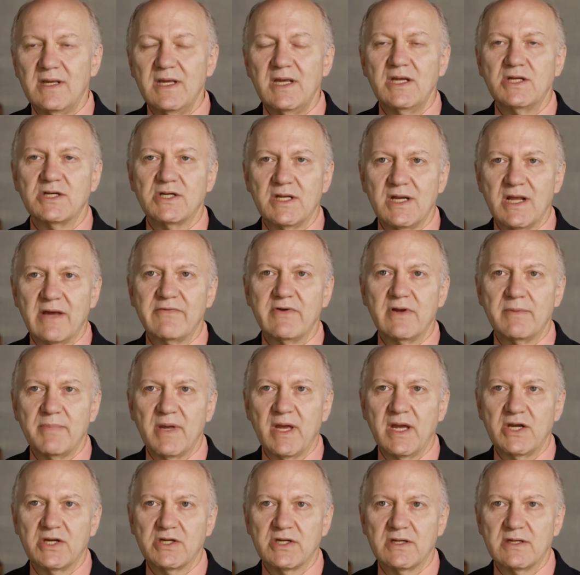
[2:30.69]
Each and every
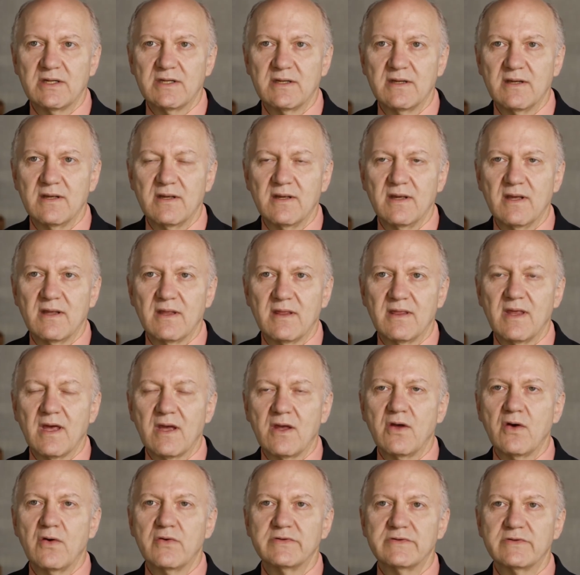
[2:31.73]
patient
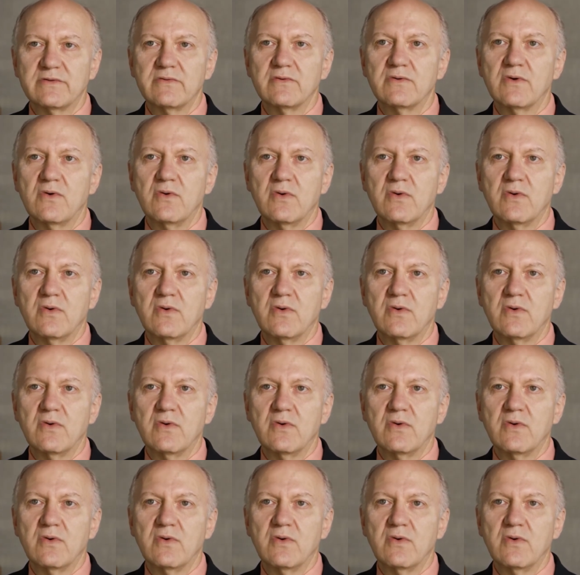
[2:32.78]
that goes through